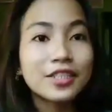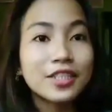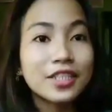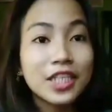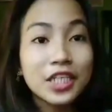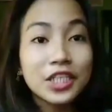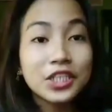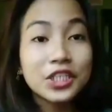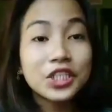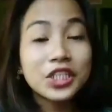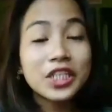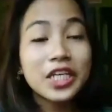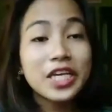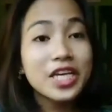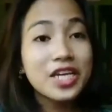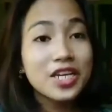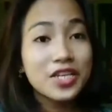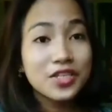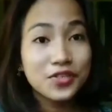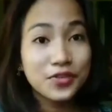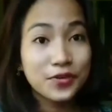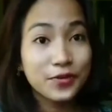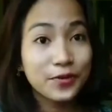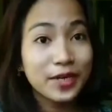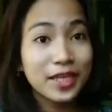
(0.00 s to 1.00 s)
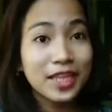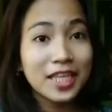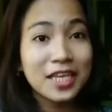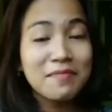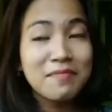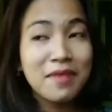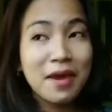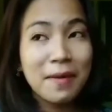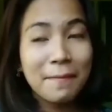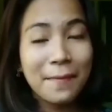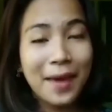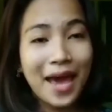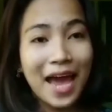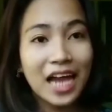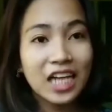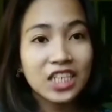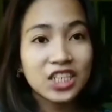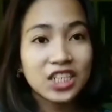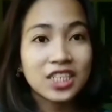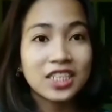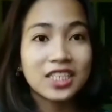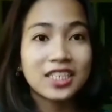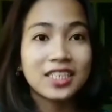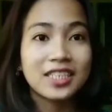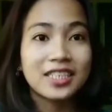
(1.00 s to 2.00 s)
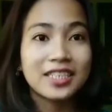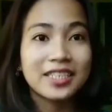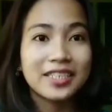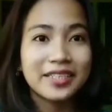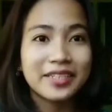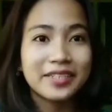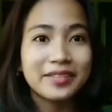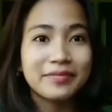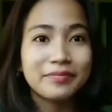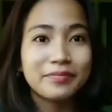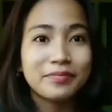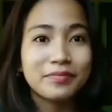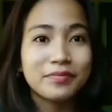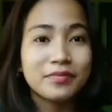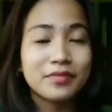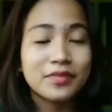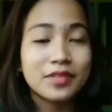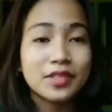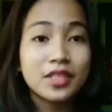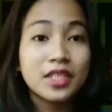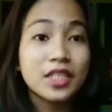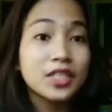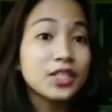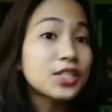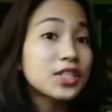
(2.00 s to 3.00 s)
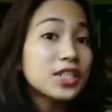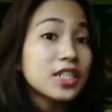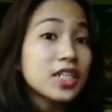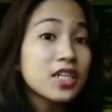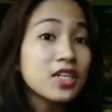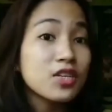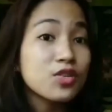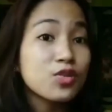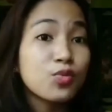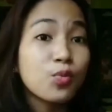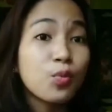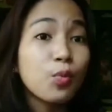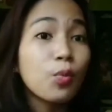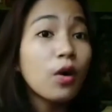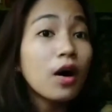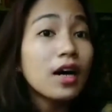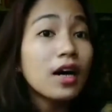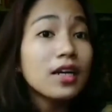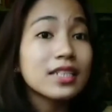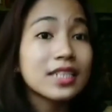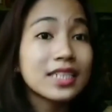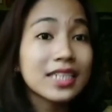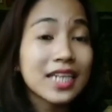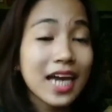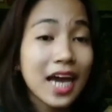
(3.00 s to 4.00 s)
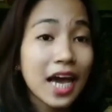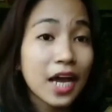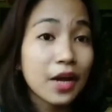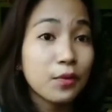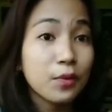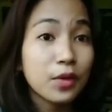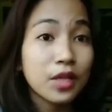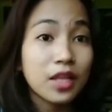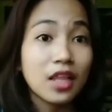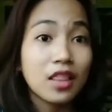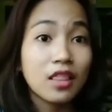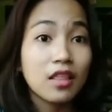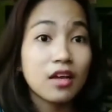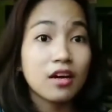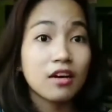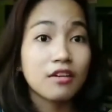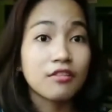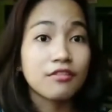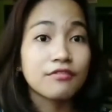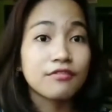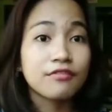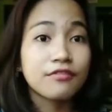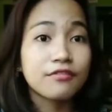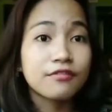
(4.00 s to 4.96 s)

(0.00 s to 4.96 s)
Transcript: Teaching is really my passion. Teaching is what I really love.